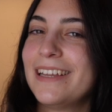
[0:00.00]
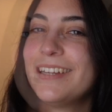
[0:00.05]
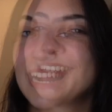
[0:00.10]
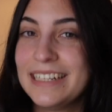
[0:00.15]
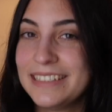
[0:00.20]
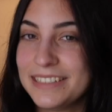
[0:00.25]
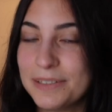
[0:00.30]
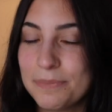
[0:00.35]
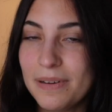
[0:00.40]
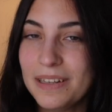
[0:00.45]

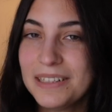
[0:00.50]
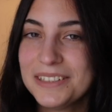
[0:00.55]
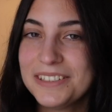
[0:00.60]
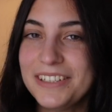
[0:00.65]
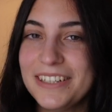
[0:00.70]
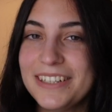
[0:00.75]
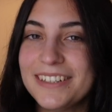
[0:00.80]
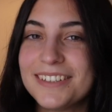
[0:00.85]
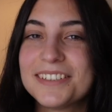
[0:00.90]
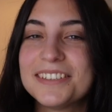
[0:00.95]
And in the past
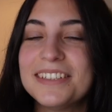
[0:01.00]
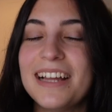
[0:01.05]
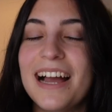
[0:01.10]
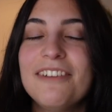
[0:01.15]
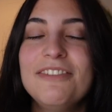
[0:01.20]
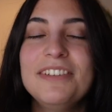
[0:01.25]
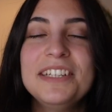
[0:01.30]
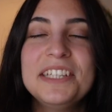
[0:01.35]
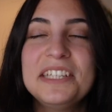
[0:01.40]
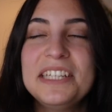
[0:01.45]
years,
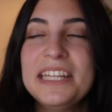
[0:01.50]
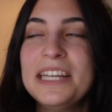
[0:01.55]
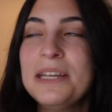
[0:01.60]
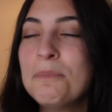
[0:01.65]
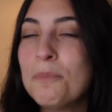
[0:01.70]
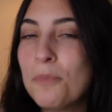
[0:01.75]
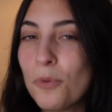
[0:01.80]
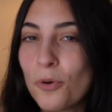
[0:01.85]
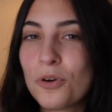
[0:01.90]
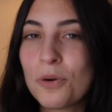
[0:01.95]
I've been
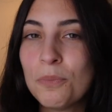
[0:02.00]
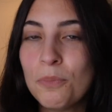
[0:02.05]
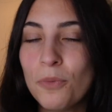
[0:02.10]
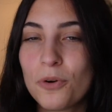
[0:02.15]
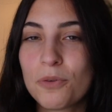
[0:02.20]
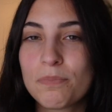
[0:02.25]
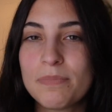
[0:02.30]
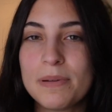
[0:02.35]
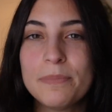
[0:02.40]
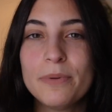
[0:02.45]
seeing more and
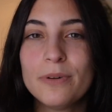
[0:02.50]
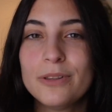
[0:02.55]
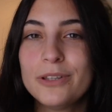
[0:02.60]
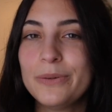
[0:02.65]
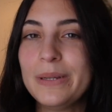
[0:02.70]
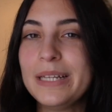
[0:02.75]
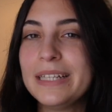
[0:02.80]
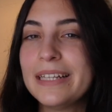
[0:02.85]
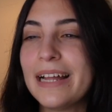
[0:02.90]
more people doing